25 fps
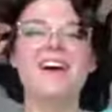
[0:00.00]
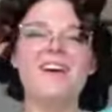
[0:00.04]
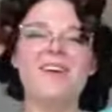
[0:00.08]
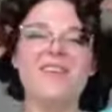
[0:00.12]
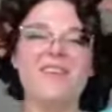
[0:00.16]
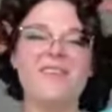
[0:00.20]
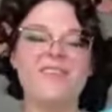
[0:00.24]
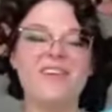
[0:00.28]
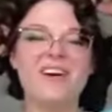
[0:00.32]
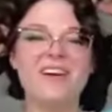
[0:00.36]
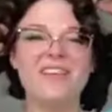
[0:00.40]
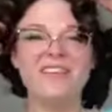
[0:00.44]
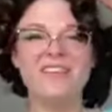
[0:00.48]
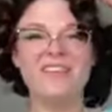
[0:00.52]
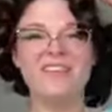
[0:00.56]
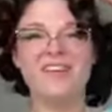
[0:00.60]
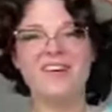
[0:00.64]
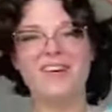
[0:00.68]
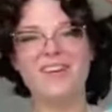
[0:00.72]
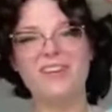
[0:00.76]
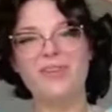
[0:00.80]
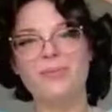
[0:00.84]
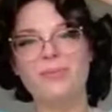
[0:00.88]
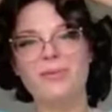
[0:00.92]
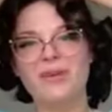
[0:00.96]
once
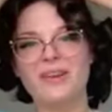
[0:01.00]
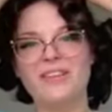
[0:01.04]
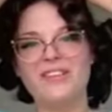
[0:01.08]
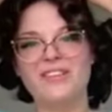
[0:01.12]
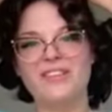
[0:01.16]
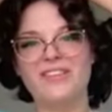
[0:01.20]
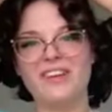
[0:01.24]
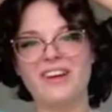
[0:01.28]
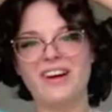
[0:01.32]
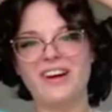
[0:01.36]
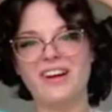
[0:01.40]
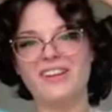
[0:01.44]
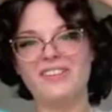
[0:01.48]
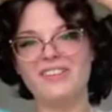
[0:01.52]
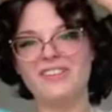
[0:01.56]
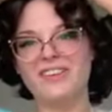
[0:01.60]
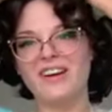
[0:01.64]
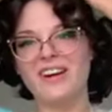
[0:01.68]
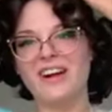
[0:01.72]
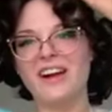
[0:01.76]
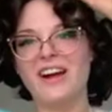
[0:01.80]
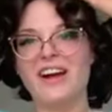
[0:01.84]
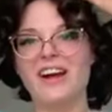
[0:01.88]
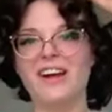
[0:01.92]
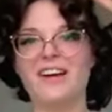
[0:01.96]
all the pins are out of your
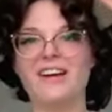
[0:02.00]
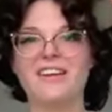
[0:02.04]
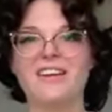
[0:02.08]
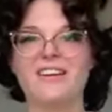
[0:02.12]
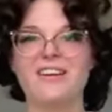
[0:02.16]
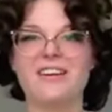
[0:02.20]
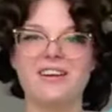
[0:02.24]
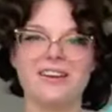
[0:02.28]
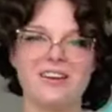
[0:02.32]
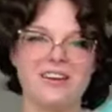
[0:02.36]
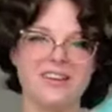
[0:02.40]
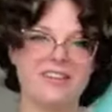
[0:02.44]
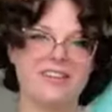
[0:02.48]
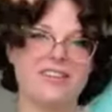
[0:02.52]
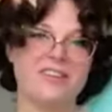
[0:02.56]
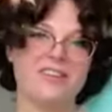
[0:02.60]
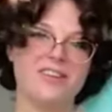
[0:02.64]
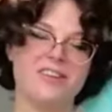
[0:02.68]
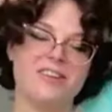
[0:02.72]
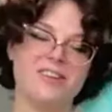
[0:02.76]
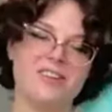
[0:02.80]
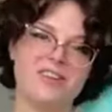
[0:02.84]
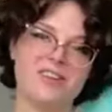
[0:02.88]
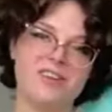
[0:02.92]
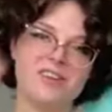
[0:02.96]
hair, it's
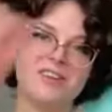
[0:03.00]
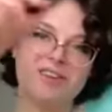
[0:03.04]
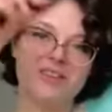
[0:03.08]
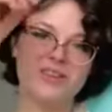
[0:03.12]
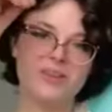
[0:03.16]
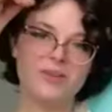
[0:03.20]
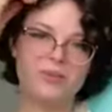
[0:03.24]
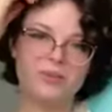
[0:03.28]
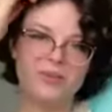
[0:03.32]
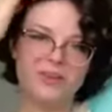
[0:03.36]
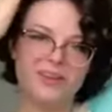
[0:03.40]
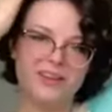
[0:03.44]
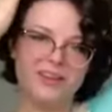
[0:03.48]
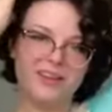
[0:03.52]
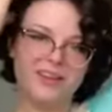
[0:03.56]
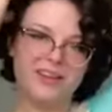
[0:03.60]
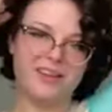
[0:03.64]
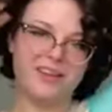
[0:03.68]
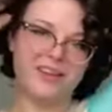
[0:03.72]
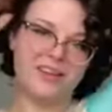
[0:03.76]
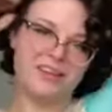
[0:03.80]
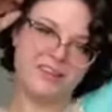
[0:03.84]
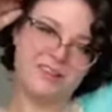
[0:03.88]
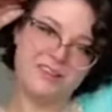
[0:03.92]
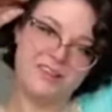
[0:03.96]
gonna look a little bit like
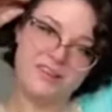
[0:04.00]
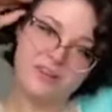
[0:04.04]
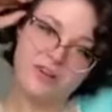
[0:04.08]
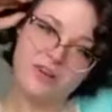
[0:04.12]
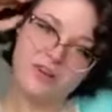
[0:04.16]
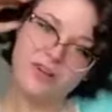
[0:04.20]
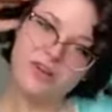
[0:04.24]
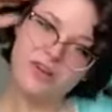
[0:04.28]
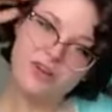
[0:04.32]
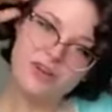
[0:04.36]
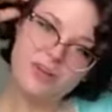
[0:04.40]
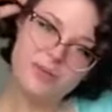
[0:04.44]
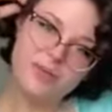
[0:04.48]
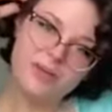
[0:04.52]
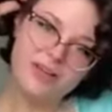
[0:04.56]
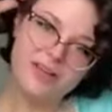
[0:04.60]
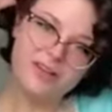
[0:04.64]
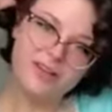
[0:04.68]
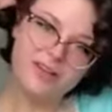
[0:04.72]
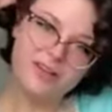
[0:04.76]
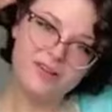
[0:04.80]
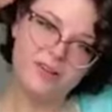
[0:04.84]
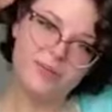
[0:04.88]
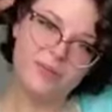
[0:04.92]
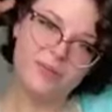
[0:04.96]
this. You're gonna be a
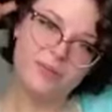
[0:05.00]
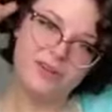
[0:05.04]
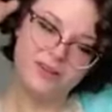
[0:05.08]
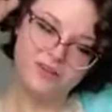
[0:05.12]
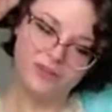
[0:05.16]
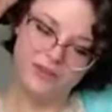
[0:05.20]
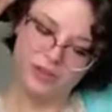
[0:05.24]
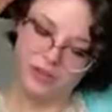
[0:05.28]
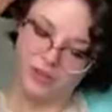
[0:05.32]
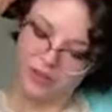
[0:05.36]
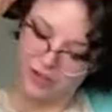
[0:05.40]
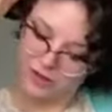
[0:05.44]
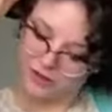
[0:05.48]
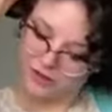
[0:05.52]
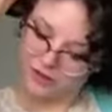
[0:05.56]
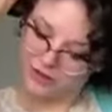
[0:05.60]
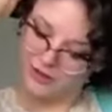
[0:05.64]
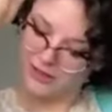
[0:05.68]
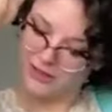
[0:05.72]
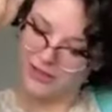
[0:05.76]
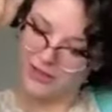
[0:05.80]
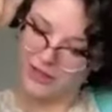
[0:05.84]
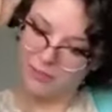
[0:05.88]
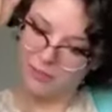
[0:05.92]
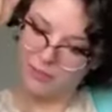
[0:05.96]
little bit of a Shirley
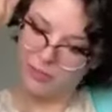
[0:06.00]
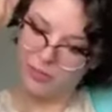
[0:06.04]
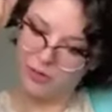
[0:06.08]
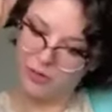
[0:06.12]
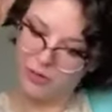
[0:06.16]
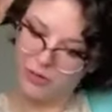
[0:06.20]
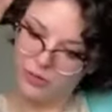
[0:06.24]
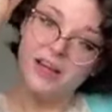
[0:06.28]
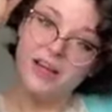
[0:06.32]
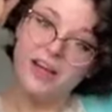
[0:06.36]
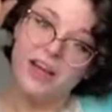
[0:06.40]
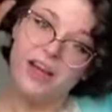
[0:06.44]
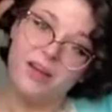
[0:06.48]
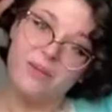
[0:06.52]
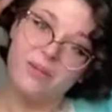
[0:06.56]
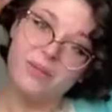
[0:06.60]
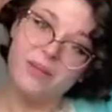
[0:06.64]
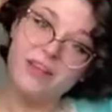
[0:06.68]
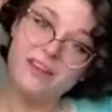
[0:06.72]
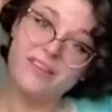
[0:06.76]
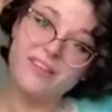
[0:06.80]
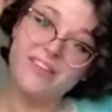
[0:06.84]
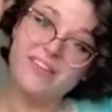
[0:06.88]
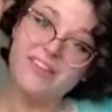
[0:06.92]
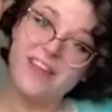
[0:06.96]
Temple. It
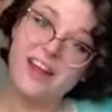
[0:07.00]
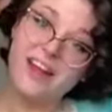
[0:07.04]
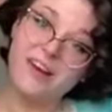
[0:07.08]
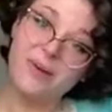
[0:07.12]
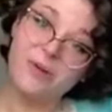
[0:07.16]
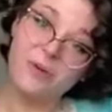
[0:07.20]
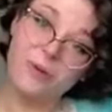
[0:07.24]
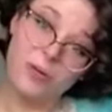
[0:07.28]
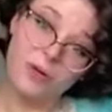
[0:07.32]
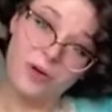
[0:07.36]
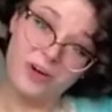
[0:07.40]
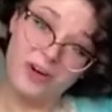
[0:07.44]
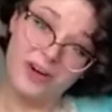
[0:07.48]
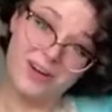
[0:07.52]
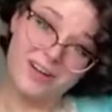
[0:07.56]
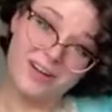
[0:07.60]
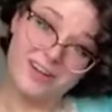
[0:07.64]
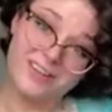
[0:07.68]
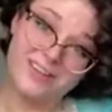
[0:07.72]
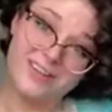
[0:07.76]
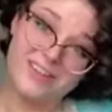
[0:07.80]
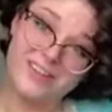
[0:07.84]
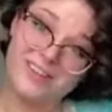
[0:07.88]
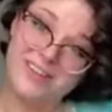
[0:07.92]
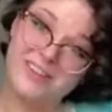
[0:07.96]
means that it
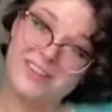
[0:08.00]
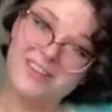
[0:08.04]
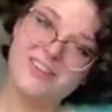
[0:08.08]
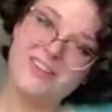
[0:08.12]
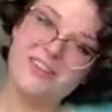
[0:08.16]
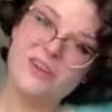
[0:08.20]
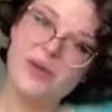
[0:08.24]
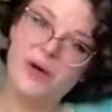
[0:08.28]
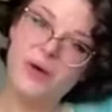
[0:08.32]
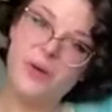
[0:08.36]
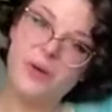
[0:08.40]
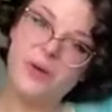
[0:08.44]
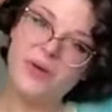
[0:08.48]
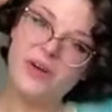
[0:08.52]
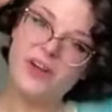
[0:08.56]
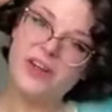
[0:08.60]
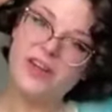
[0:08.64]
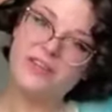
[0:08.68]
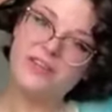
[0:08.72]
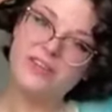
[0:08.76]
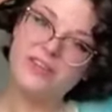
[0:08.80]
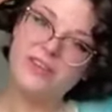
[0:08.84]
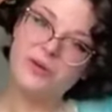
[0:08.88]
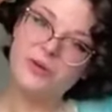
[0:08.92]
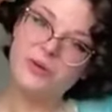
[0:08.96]
worked. So
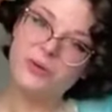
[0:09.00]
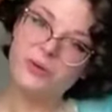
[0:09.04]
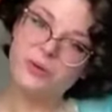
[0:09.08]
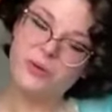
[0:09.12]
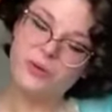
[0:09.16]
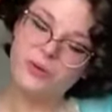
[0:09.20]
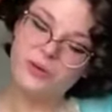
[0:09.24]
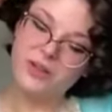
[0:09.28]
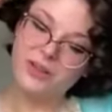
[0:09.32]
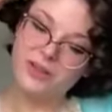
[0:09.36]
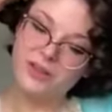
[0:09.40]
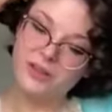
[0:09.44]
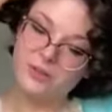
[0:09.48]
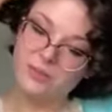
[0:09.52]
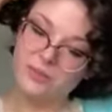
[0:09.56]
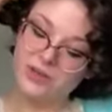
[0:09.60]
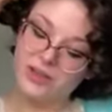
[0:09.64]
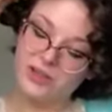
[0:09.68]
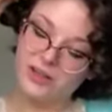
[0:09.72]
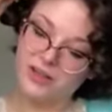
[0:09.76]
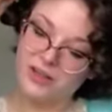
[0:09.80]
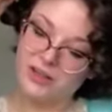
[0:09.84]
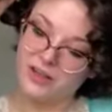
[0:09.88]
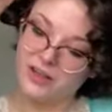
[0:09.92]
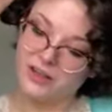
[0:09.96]
if you look in the
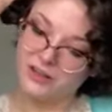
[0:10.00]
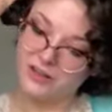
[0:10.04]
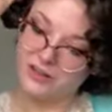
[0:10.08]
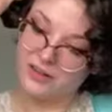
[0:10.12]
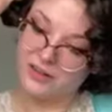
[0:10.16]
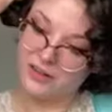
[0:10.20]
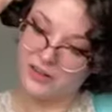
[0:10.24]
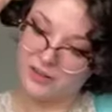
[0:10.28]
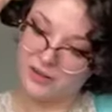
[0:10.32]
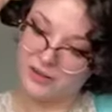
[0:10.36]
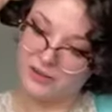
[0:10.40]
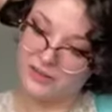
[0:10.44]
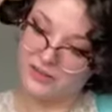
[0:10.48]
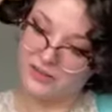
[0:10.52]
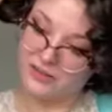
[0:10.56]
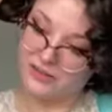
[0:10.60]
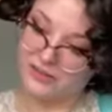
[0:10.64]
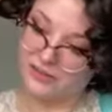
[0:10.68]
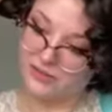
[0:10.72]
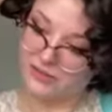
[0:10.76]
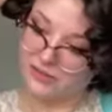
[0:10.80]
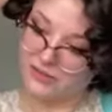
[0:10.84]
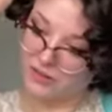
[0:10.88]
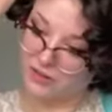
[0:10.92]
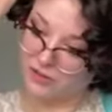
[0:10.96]
mirror and think,
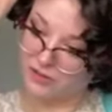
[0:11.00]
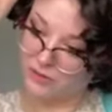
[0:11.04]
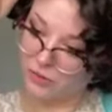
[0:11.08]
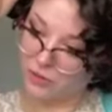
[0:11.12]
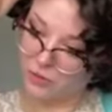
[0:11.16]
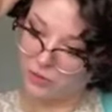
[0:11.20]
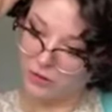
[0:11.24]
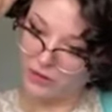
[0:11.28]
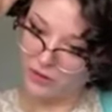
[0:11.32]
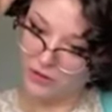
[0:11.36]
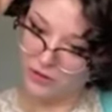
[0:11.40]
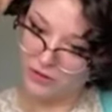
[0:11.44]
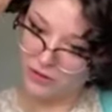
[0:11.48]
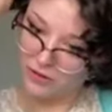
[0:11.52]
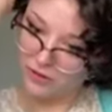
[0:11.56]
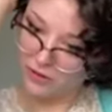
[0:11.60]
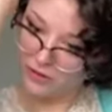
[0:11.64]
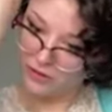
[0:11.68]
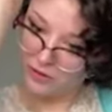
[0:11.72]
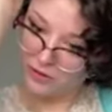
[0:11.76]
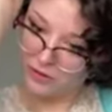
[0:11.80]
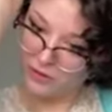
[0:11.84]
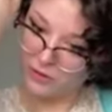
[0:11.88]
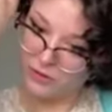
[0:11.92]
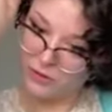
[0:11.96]
dear Lord,
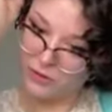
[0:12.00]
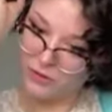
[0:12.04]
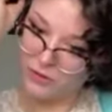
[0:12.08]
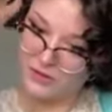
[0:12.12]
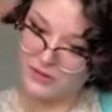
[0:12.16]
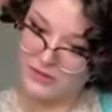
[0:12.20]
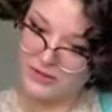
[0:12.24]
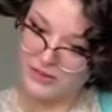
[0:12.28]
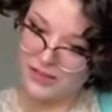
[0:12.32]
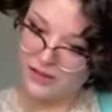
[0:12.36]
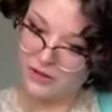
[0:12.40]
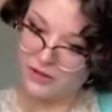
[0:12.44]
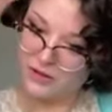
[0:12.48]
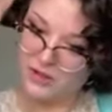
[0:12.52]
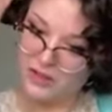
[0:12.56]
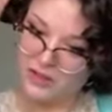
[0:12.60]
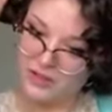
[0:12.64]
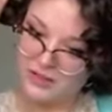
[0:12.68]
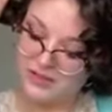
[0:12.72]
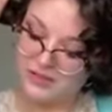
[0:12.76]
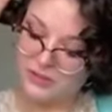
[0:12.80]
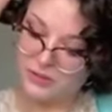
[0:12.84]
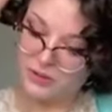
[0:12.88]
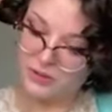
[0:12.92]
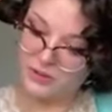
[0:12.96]
who is that
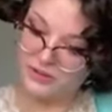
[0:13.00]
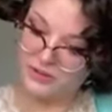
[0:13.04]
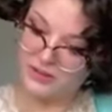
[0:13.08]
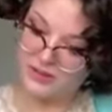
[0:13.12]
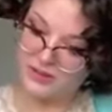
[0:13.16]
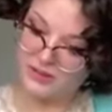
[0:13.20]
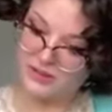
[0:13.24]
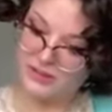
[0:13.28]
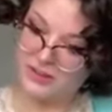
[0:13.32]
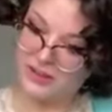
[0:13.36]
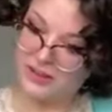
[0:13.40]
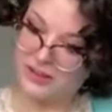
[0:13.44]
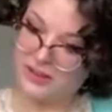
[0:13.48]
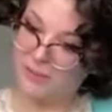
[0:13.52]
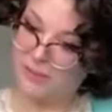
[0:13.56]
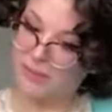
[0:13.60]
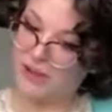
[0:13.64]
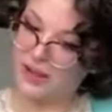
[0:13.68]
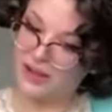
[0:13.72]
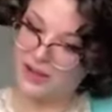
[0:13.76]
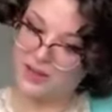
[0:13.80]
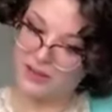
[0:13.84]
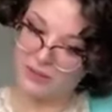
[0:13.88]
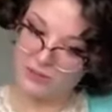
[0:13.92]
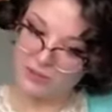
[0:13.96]
crazy person staring
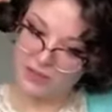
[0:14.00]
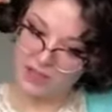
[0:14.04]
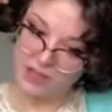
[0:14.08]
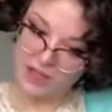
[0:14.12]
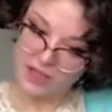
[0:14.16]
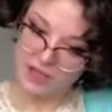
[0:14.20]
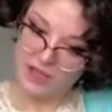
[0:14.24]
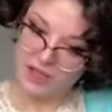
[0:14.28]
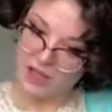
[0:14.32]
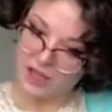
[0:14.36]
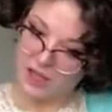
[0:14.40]
back at me?